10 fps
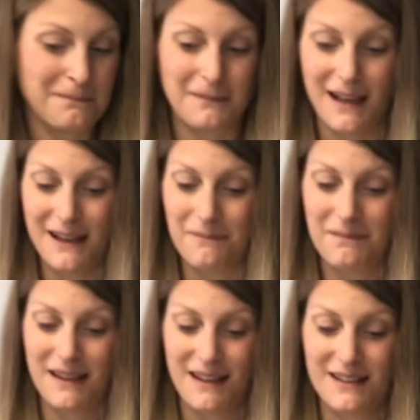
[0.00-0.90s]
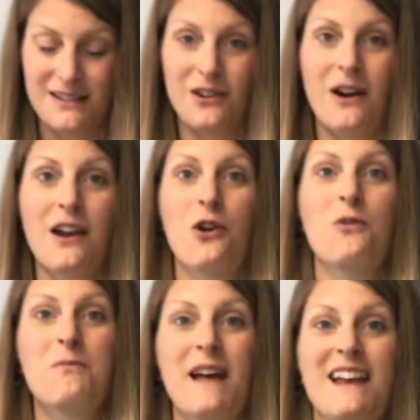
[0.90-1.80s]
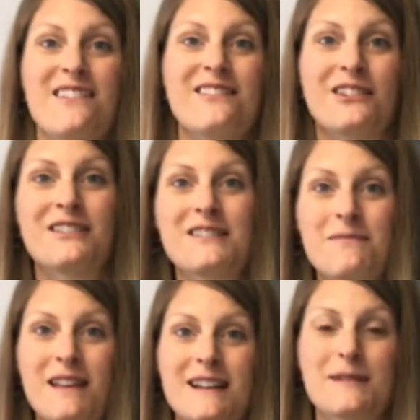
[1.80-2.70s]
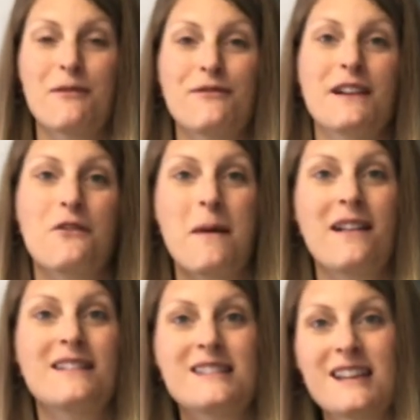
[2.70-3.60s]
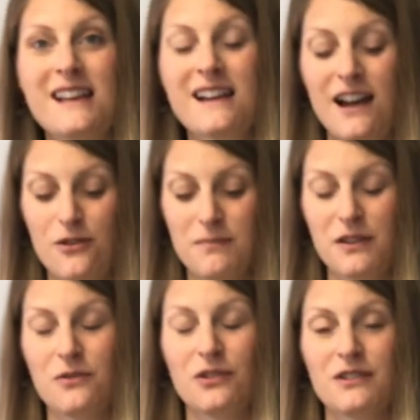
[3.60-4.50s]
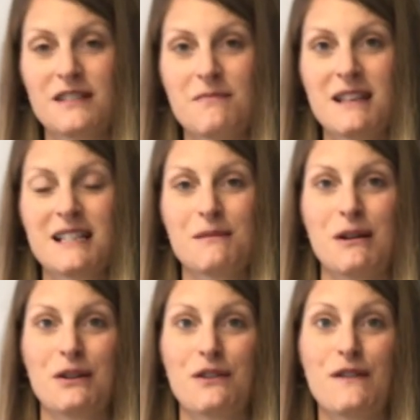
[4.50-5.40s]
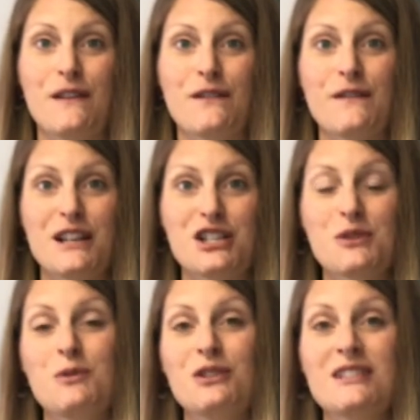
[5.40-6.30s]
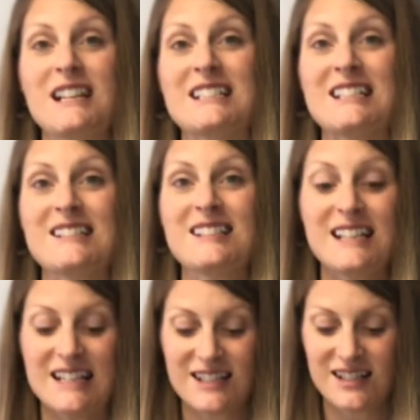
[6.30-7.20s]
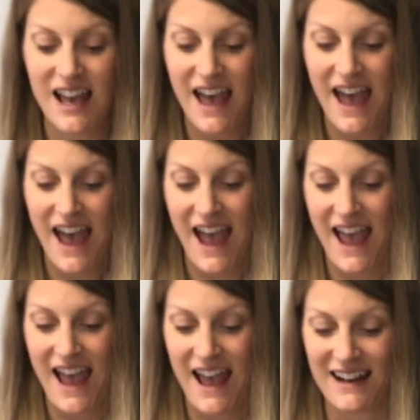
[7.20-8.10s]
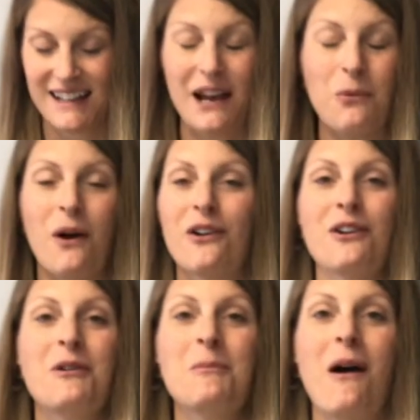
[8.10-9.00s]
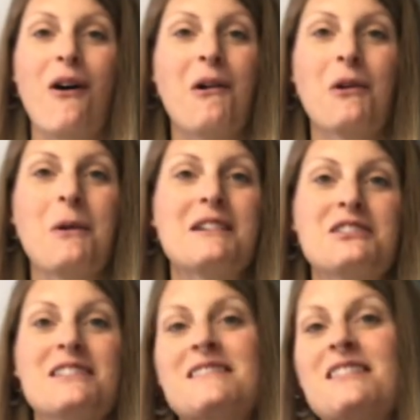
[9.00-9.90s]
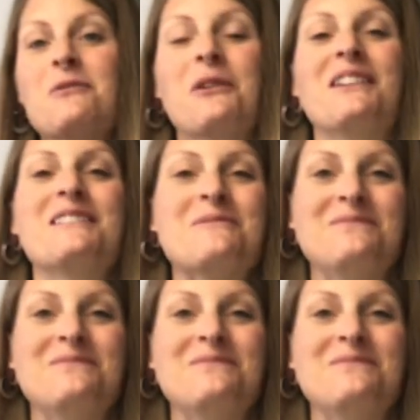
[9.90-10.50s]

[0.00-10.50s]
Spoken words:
Yeah. So I hope that you learned some things about flavor balancing. I hope that you learned some things about your favorite vegetables, nuts, and seeds, and I welcome all the questions in the world.